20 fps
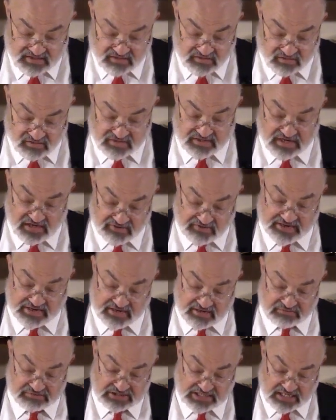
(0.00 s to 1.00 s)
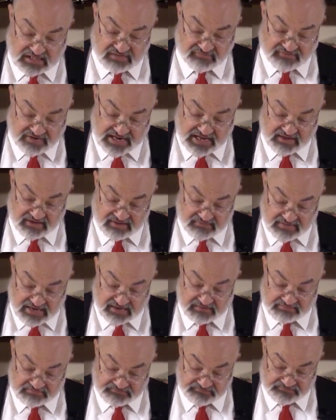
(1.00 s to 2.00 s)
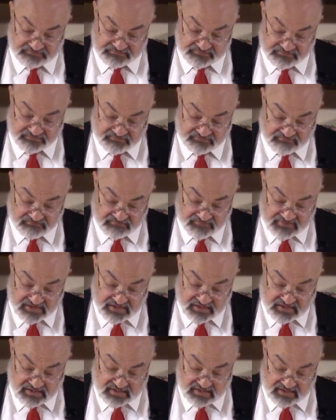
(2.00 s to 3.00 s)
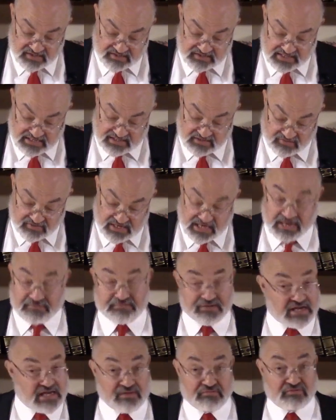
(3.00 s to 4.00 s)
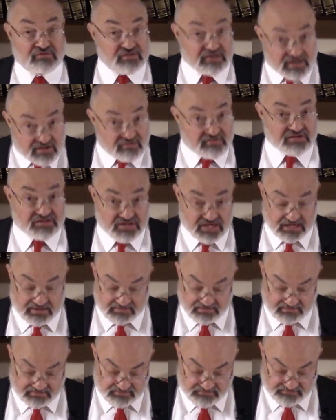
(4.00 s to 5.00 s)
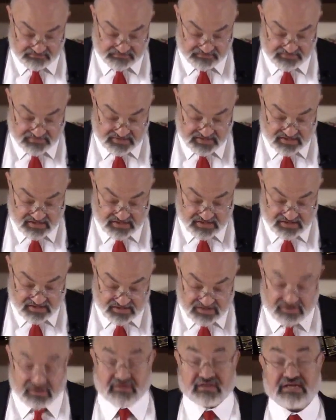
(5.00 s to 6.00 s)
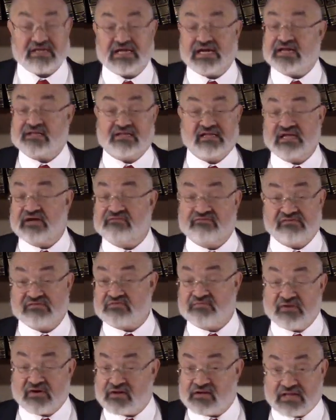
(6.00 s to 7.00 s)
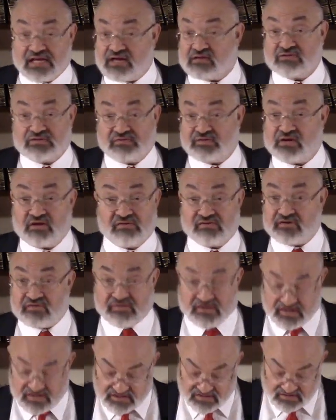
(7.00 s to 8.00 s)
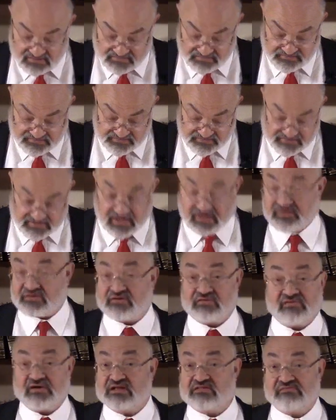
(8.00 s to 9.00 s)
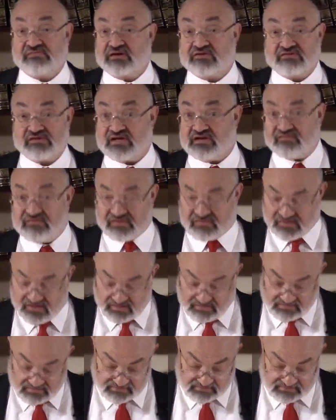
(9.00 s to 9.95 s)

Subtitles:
On the other hand, objective reality meant that there would not be Hebrew literacy. Certainly not at the level of spoken language, we all know this, not until the rise of modern state of Israel.